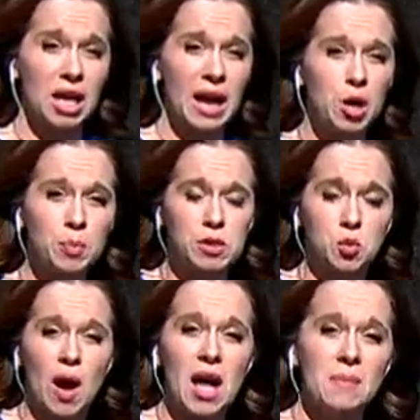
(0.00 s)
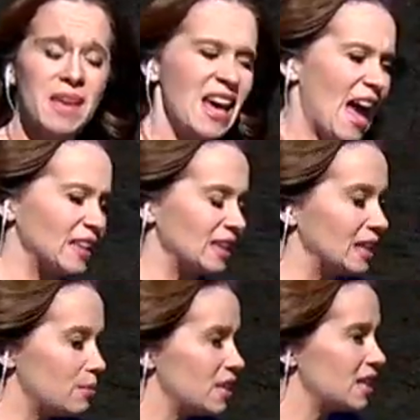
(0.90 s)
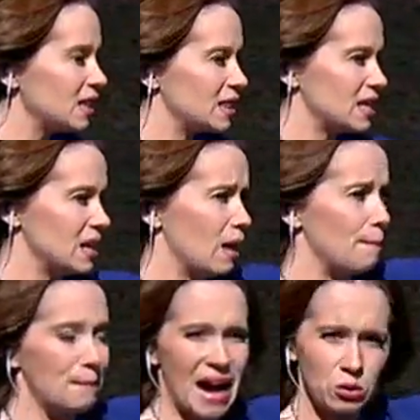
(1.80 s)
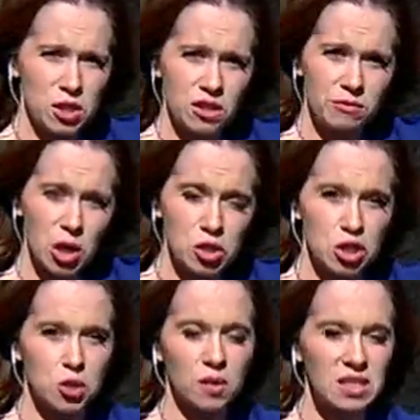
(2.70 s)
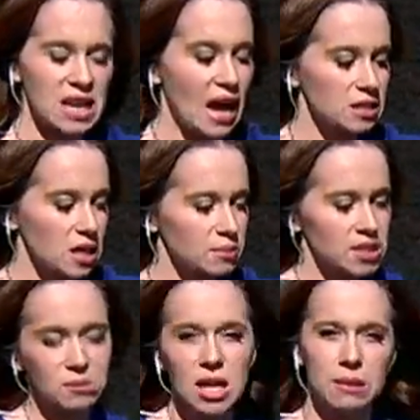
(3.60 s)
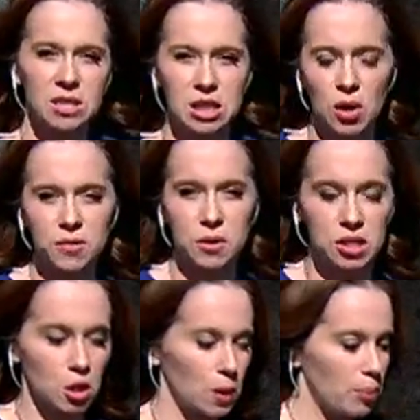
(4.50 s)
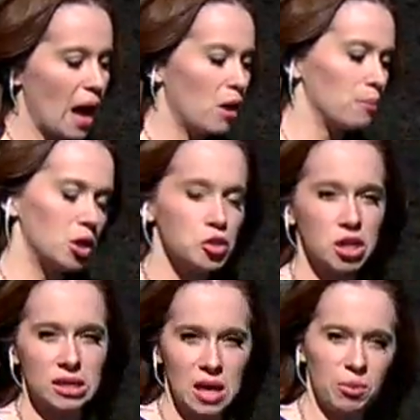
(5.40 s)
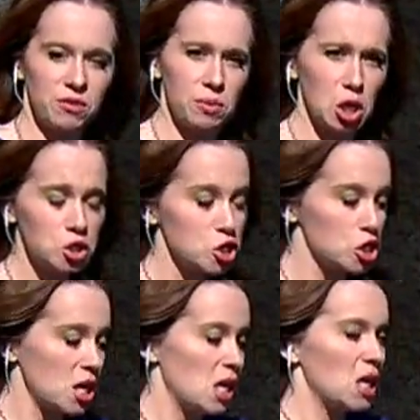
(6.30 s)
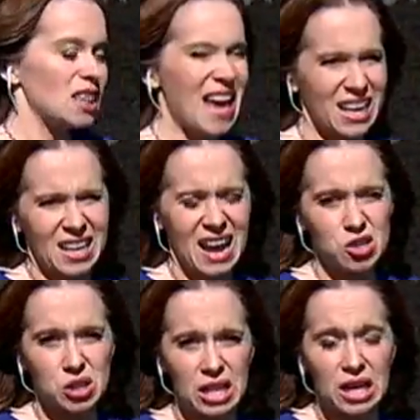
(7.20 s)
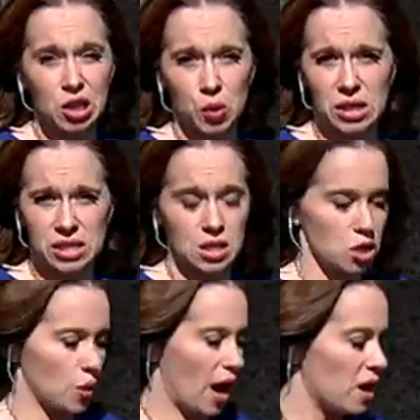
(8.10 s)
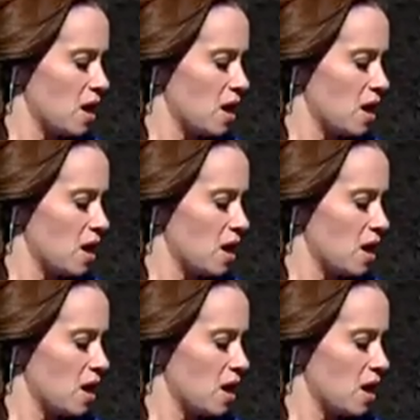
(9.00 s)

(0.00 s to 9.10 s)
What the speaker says: could help as well, and limiting the amount of mulch that you have stacked up. Sometimes year after year we pile mulch on top of mulch. That could actually increase the threat